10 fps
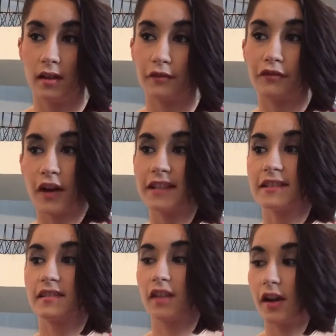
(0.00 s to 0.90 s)

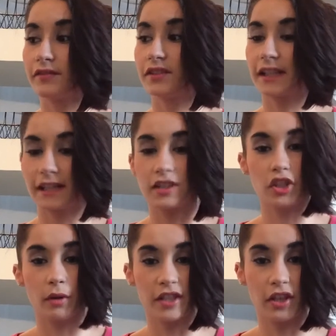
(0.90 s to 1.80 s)
friends love to get to
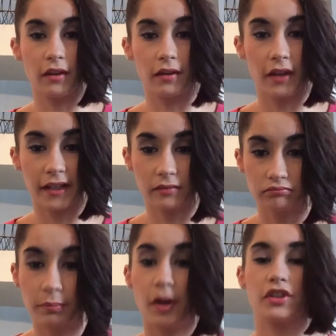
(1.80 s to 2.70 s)
know each other, like,
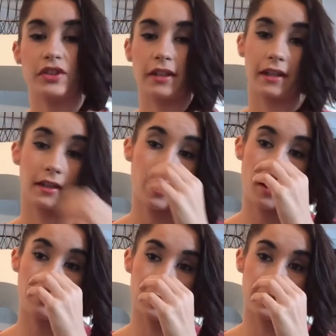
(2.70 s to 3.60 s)
personally,
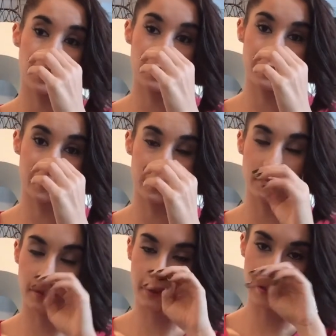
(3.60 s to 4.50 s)
but there's
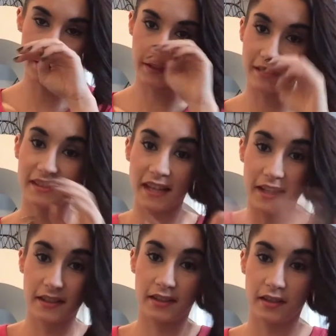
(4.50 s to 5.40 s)
an
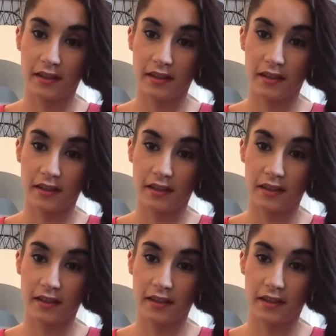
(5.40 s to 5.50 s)
extent